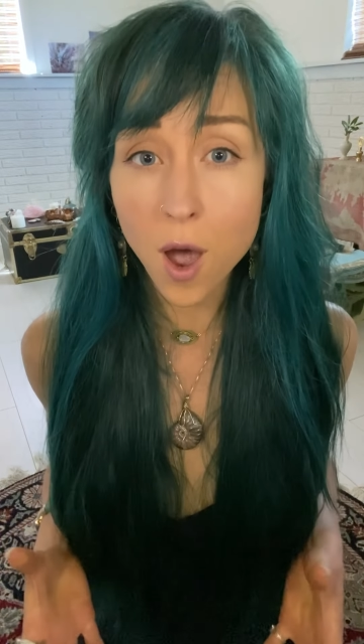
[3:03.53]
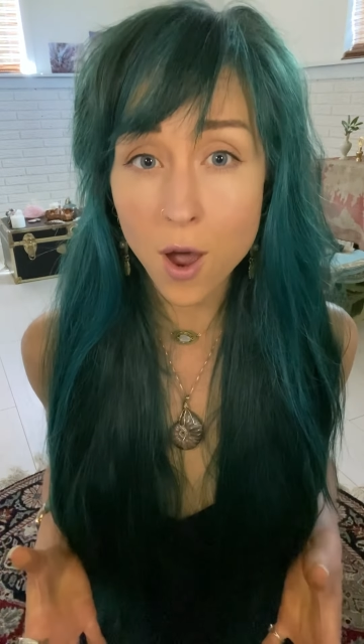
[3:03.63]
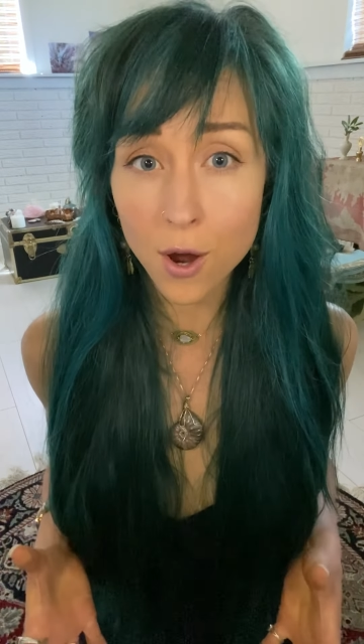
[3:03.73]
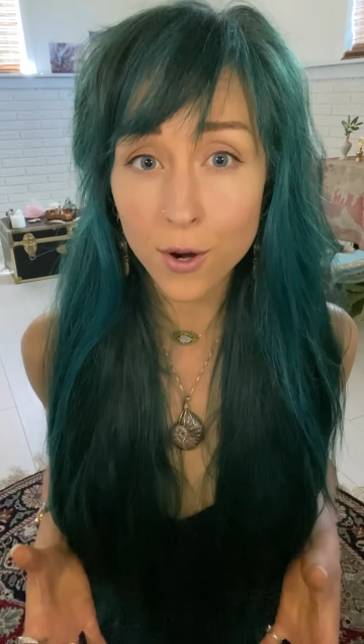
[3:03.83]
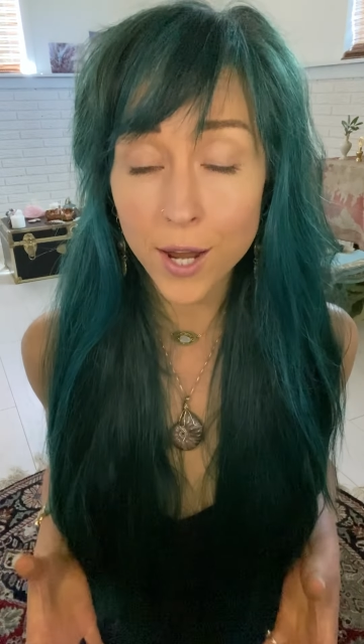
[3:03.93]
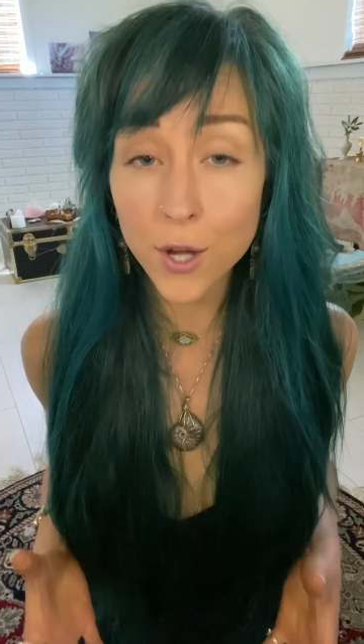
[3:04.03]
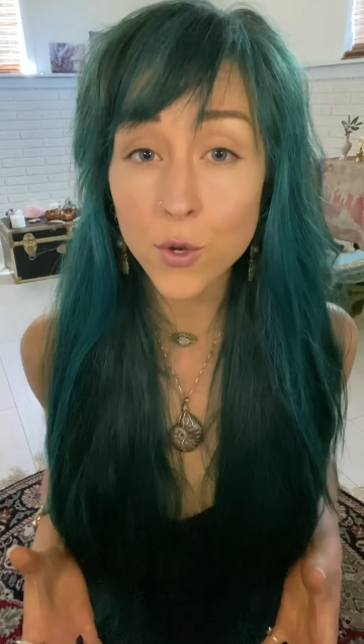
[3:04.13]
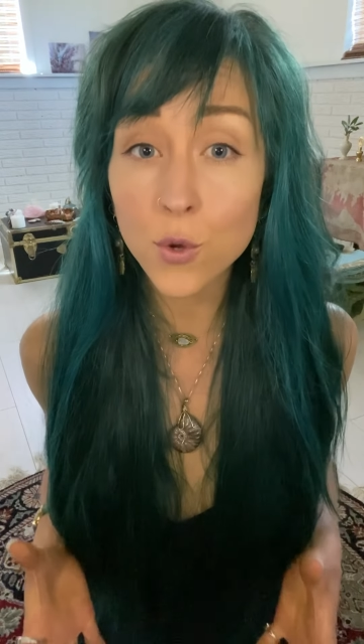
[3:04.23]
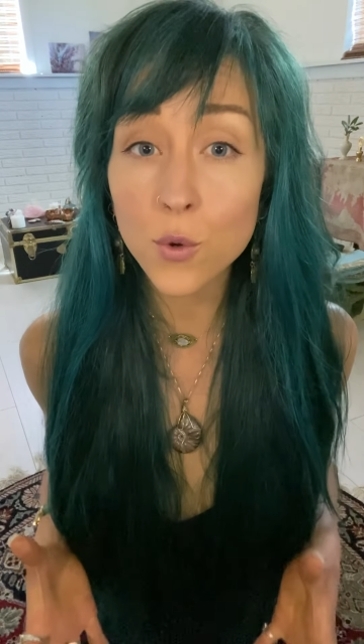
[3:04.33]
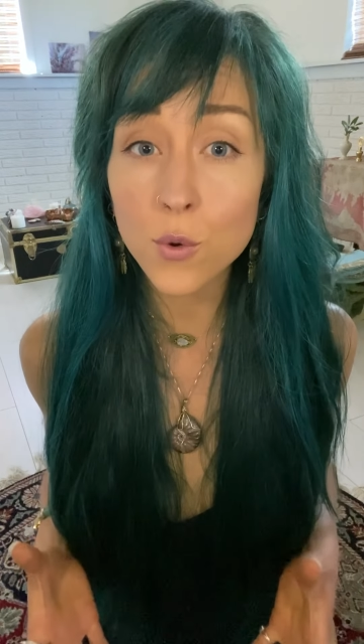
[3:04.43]
are and
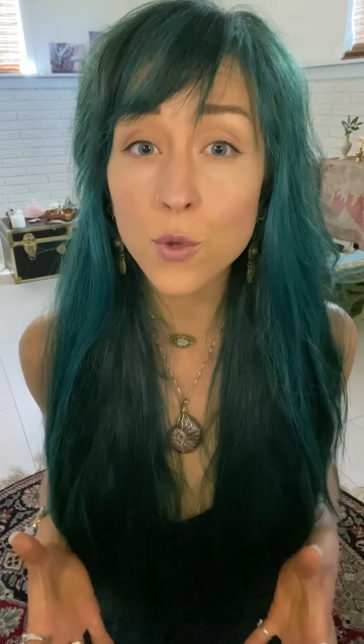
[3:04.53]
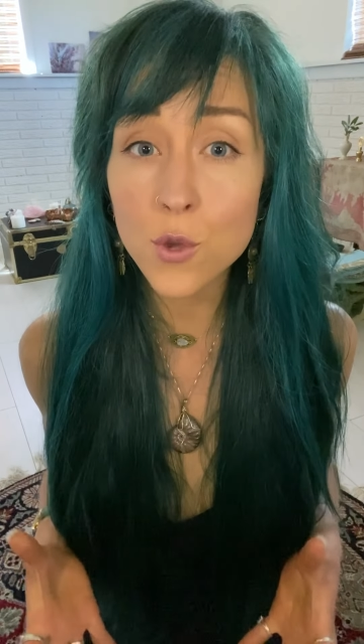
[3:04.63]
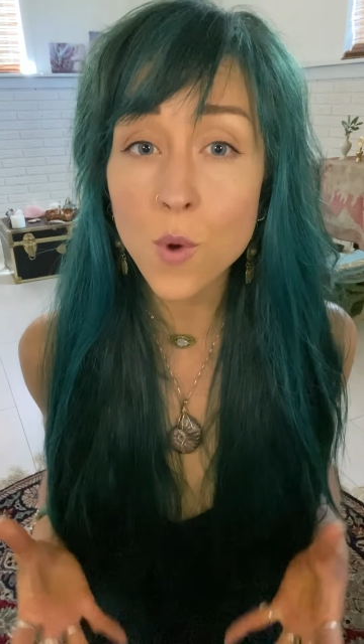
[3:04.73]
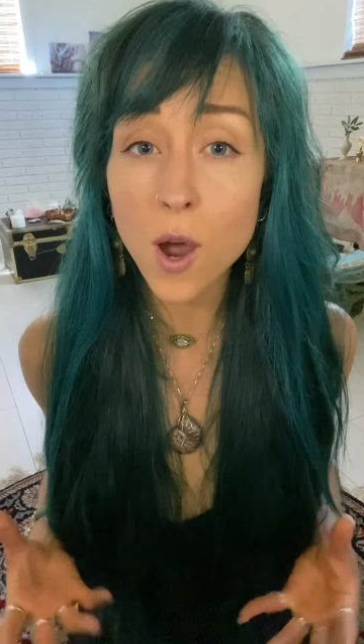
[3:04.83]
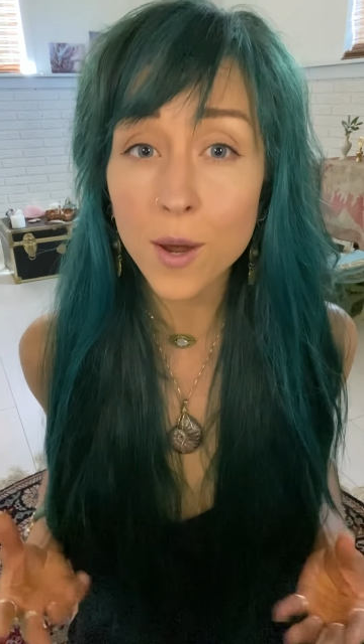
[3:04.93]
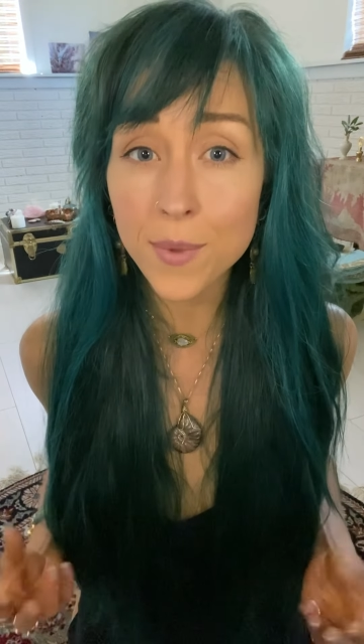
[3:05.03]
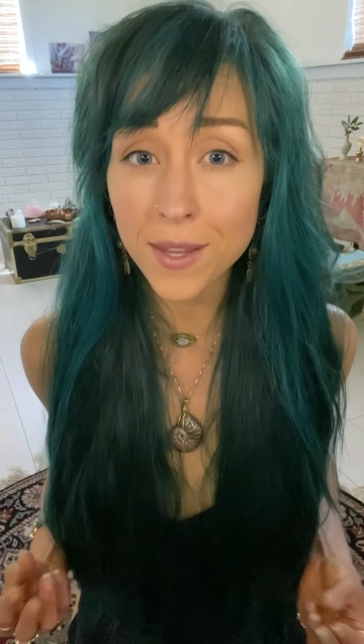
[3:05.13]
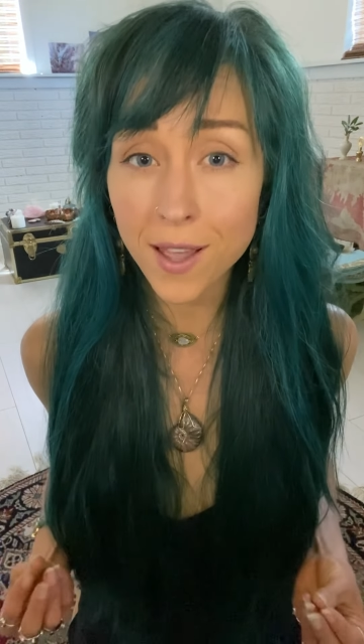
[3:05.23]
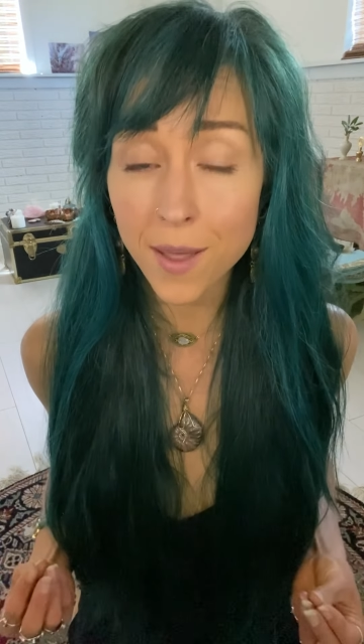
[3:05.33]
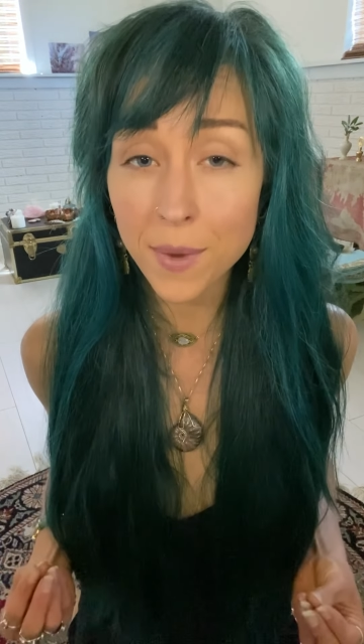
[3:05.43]
who you are
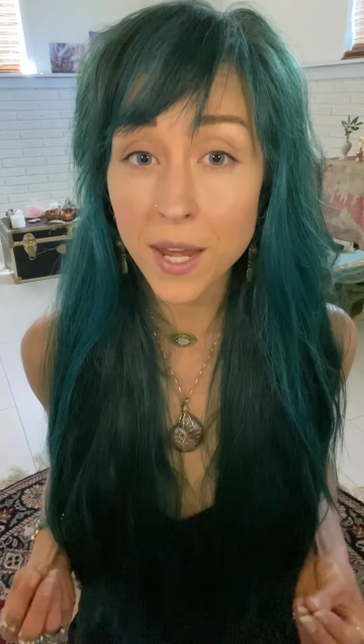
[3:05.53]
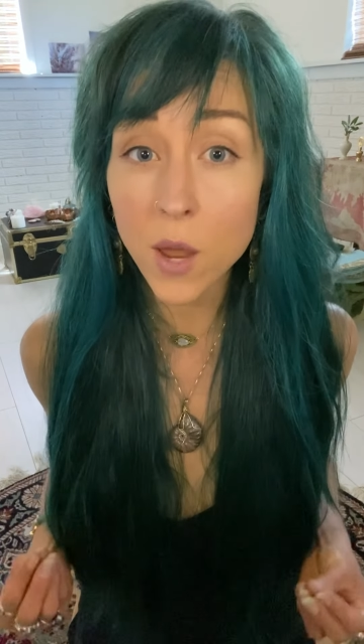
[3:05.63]
becoming